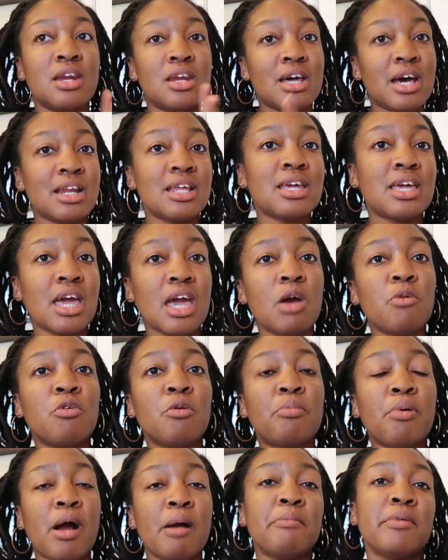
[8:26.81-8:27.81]
KnottyKay
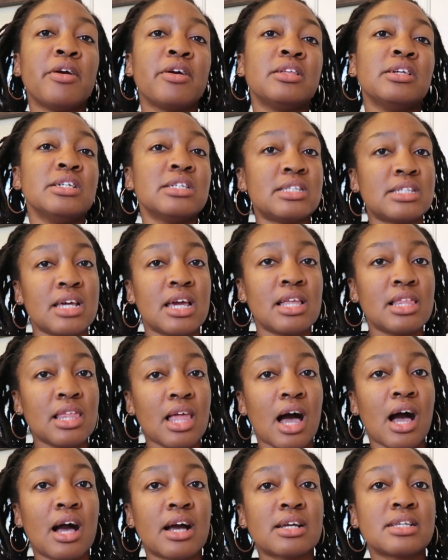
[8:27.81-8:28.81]
will primarily stay
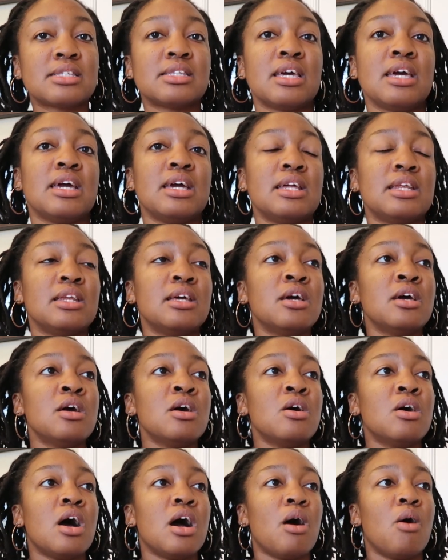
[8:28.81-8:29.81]
locks and
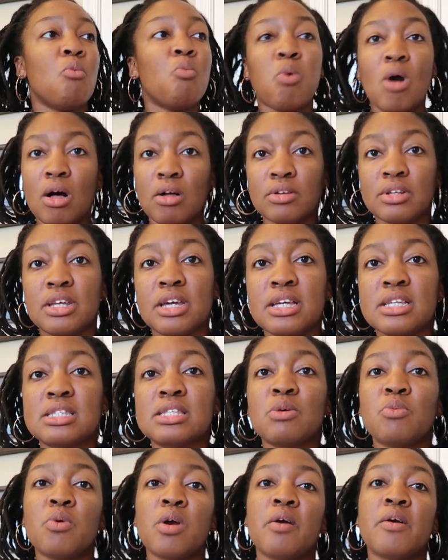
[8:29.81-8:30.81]

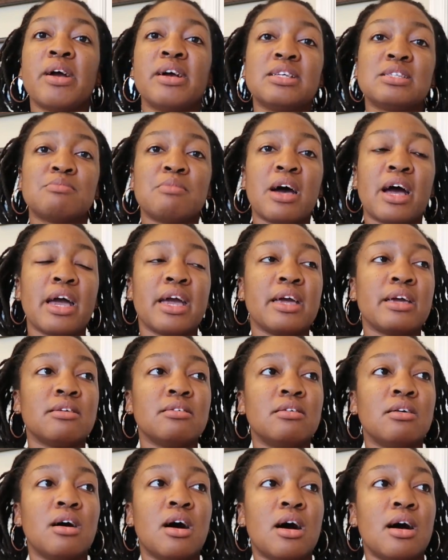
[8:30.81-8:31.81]
wellness, whereas
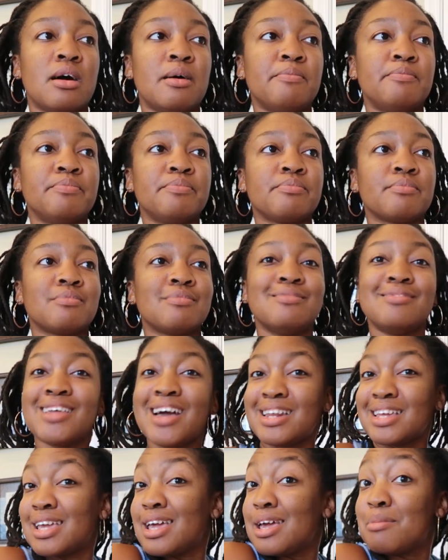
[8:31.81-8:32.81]
my
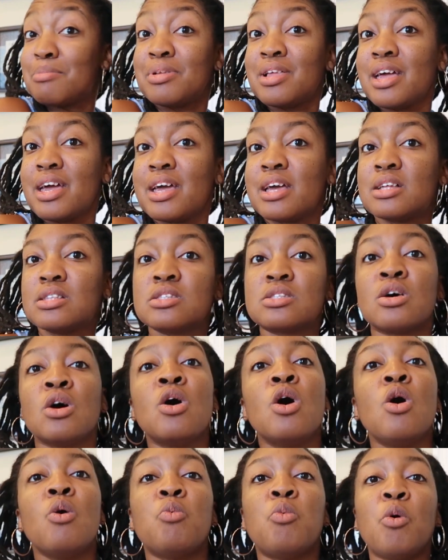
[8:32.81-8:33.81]
KnottyKay plans
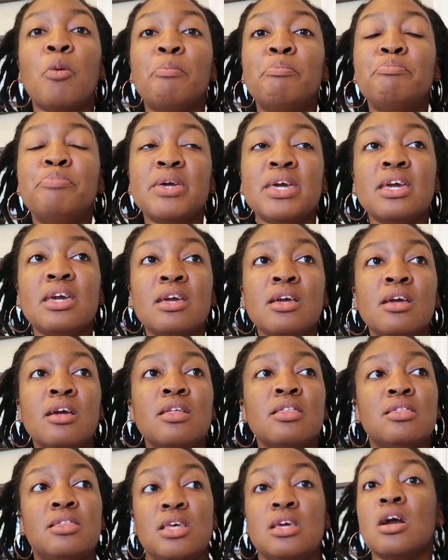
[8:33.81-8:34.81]
will
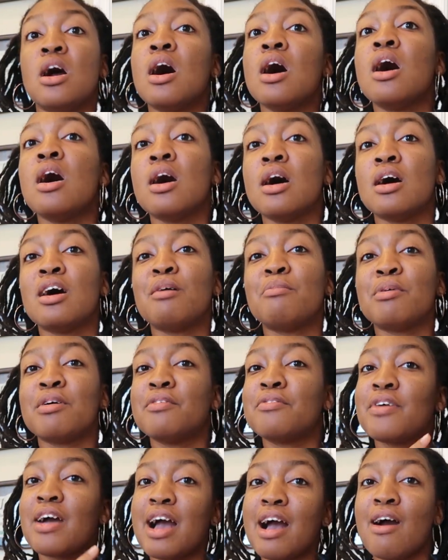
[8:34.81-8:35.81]
be the hub
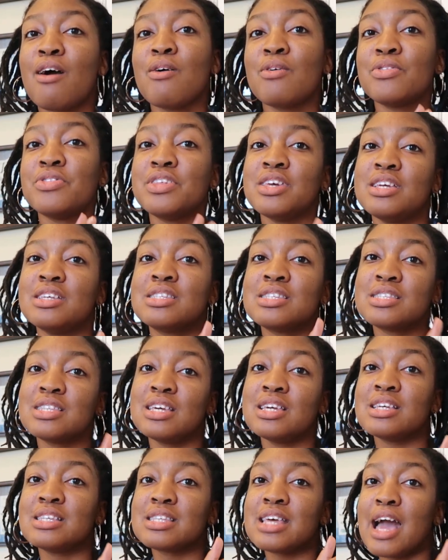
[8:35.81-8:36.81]
of how these
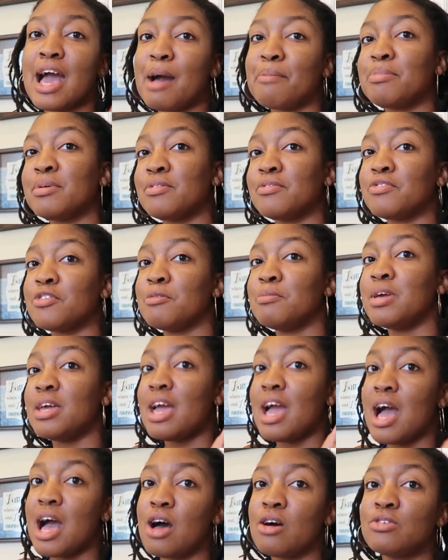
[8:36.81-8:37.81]
things happen for
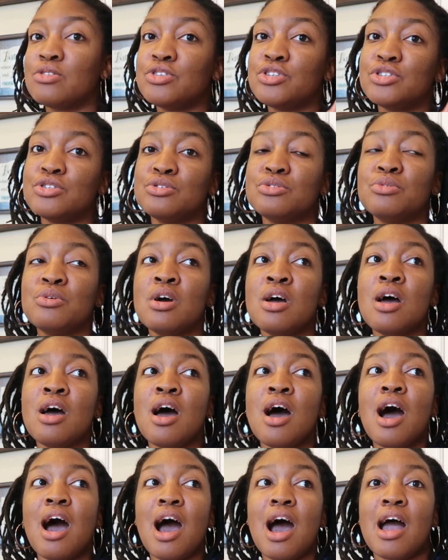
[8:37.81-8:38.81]
me. How do
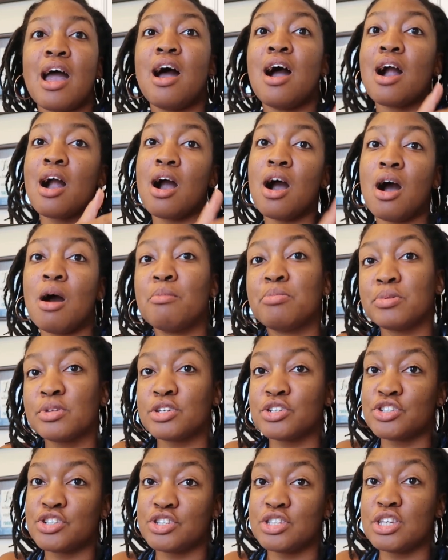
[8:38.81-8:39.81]
I
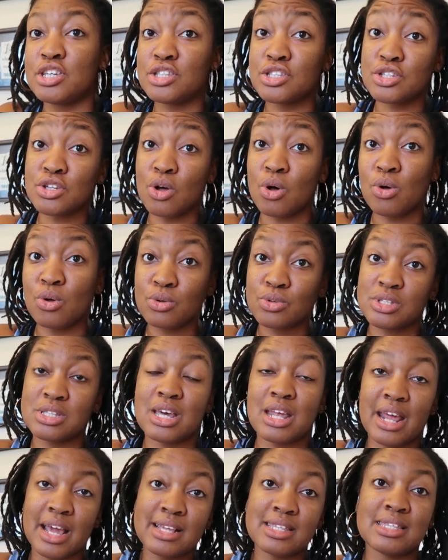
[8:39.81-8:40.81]
accomplish these goals
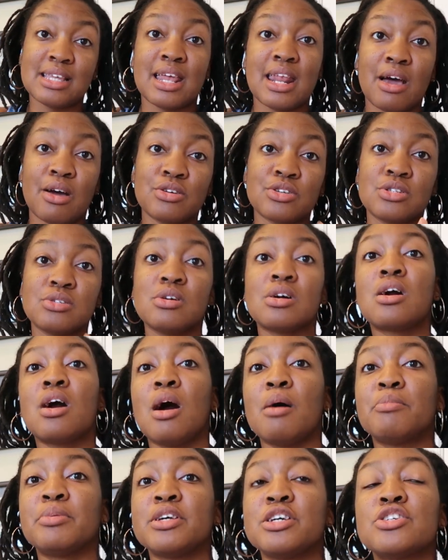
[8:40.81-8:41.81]
that I set out to
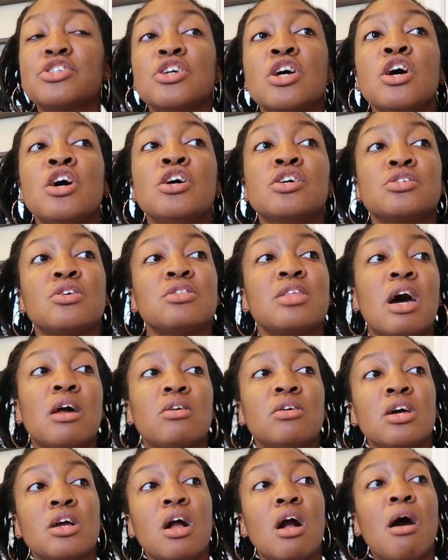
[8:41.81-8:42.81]
accomplish? So
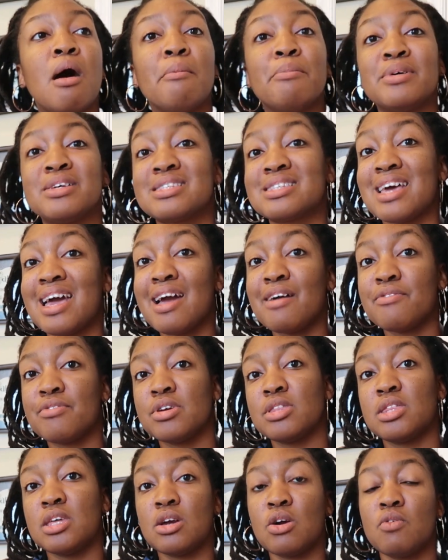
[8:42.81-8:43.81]
that'll encompass
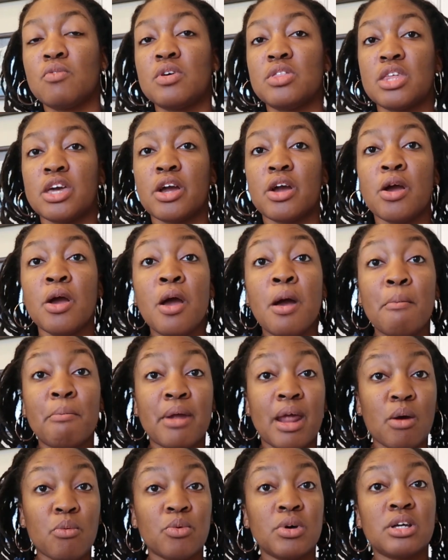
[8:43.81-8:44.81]
everything over there.
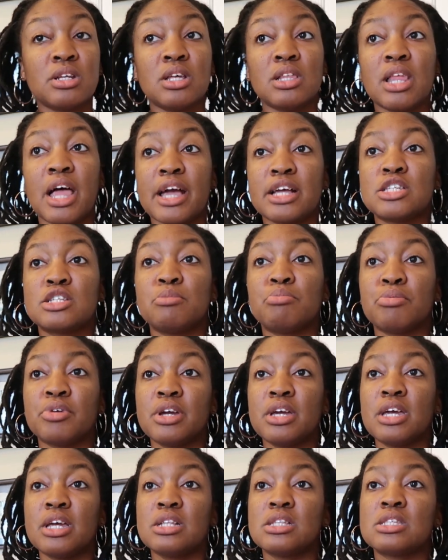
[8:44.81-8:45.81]
But I would like to
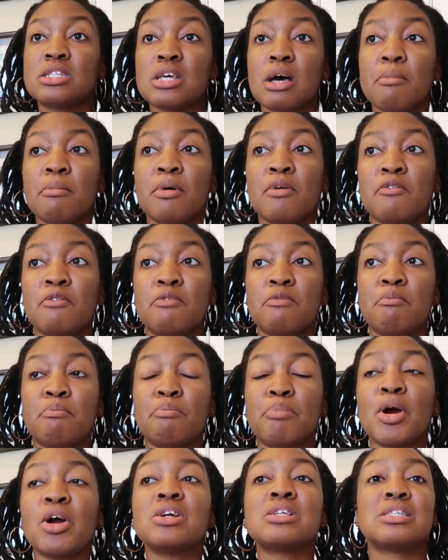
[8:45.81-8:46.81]
bring in some of
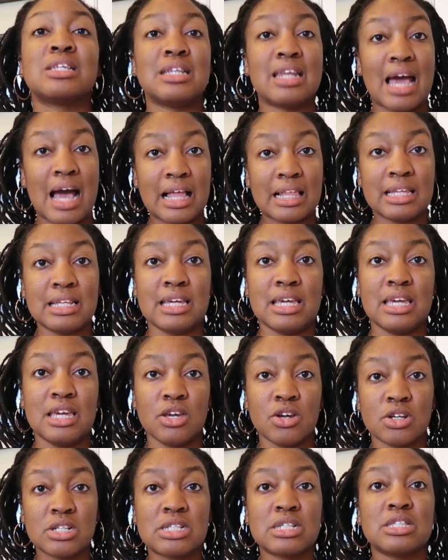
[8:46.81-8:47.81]
personality
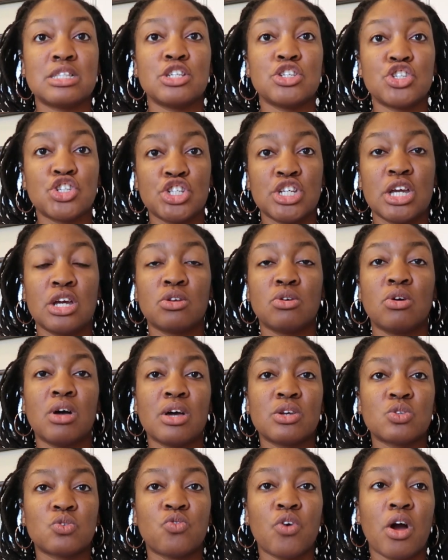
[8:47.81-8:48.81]
here to this channel,
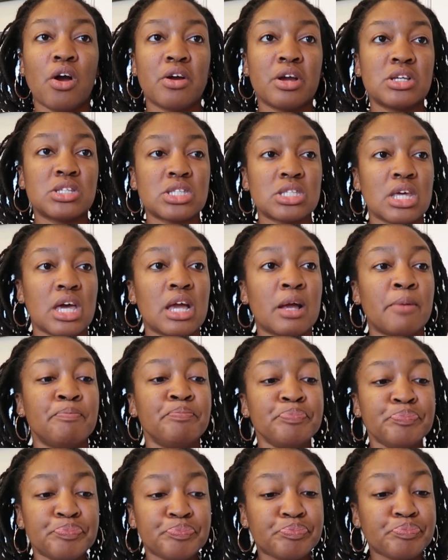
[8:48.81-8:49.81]
as far as like
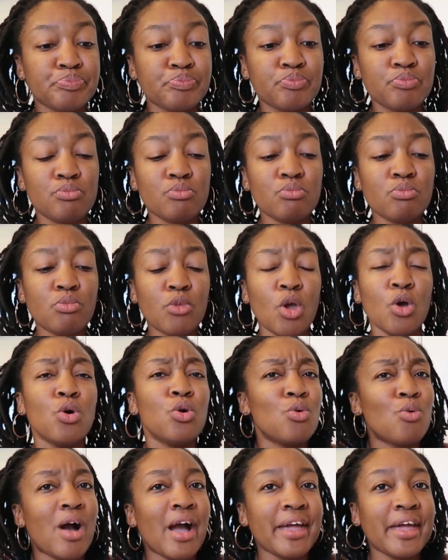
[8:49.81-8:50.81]

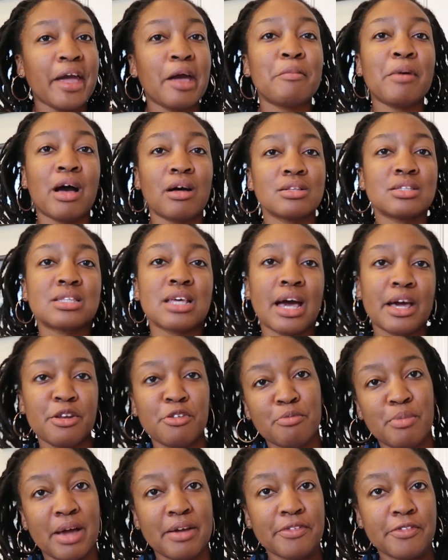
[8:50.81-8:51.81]
who I am outside
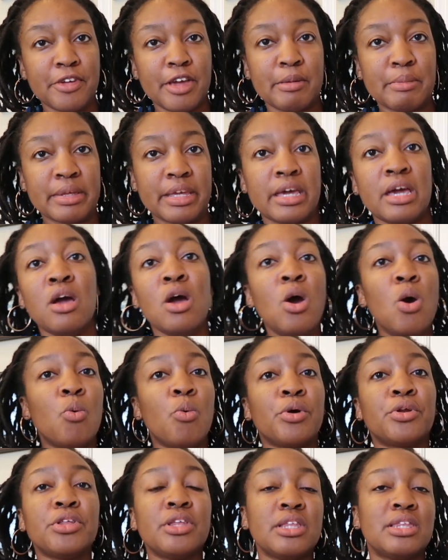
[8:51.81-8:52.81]
of my family.
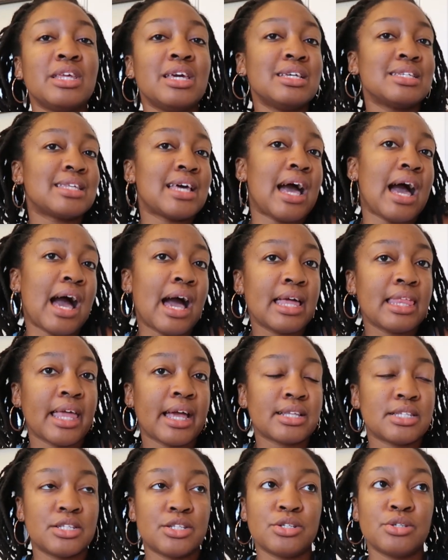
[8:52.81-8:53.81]
What are the things that I
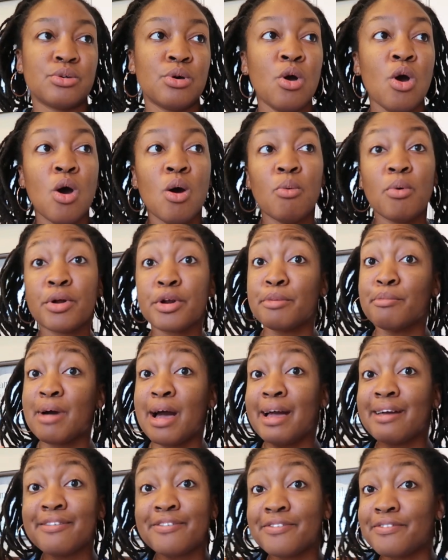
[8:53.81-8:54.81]
like to do? What are
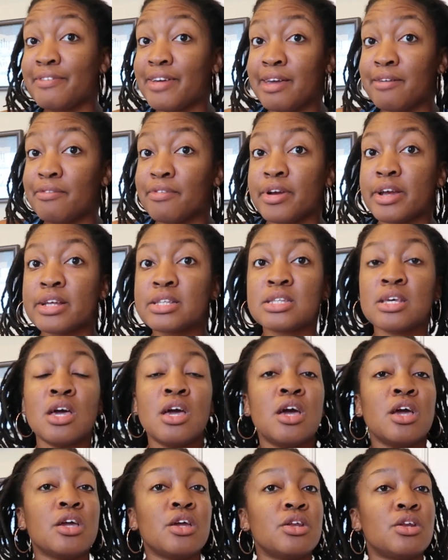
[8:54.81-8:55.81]
my favorites?
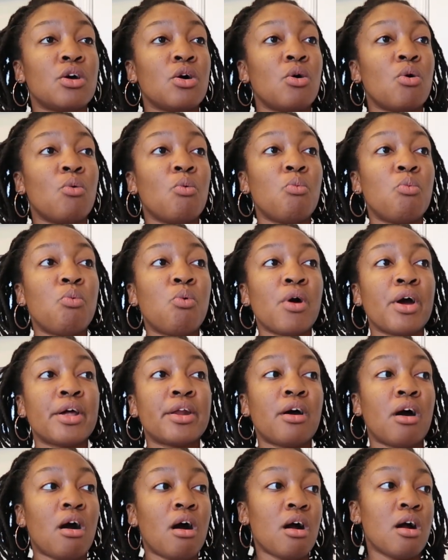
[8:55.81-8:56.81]
You know,
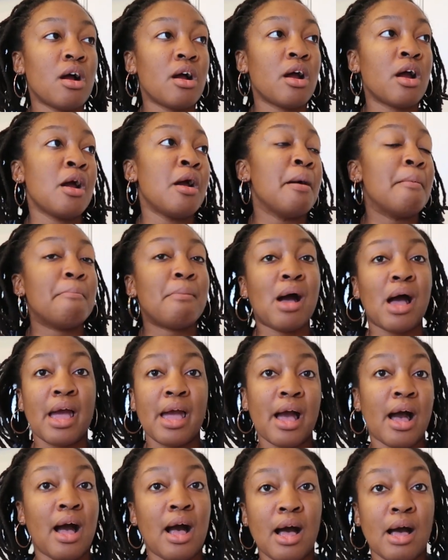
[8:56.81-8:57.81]
what are my
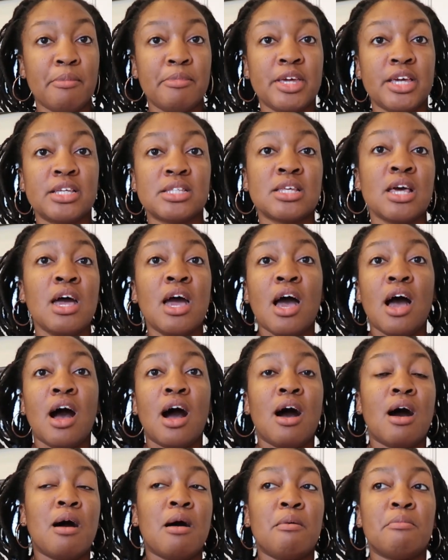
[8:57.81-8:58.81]
hobbies
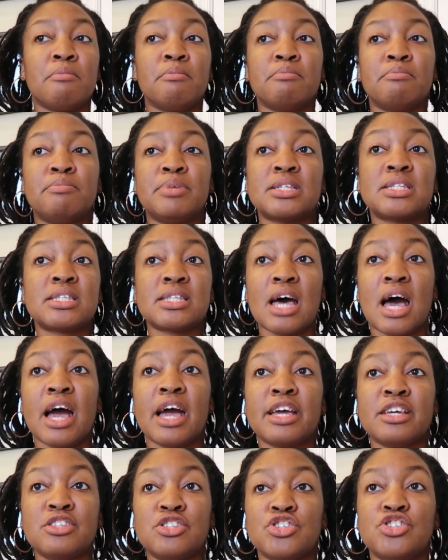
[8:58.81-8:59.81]

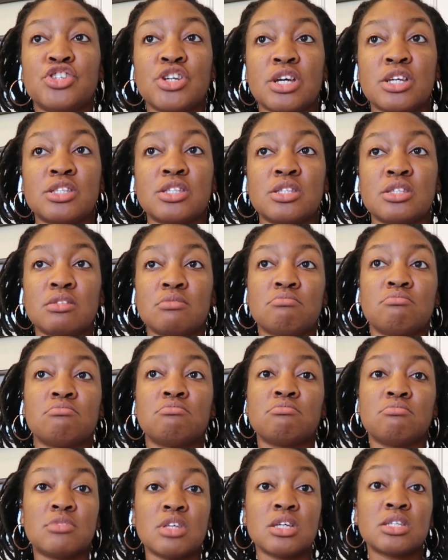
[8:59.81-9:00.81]
besides just
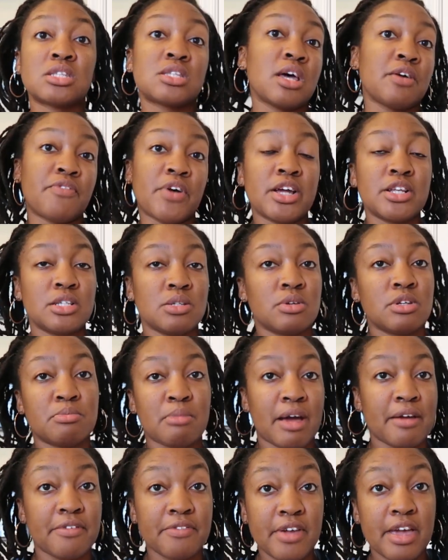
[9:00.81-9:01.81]
the stuff I do with
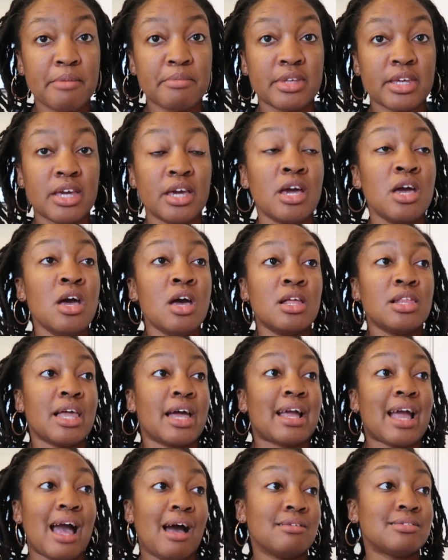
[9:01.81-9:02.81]
my family?
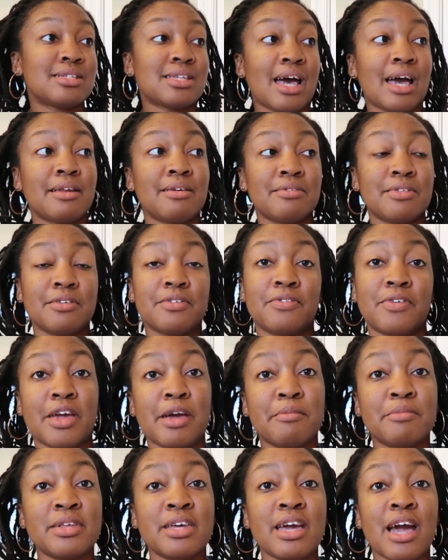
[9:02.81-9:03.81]
Like, outside of the
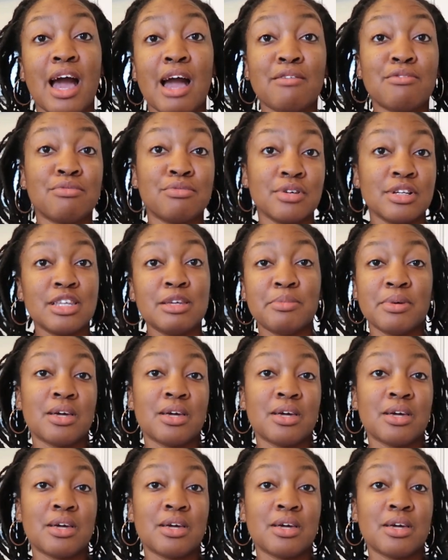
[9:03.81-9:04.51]
family, I've really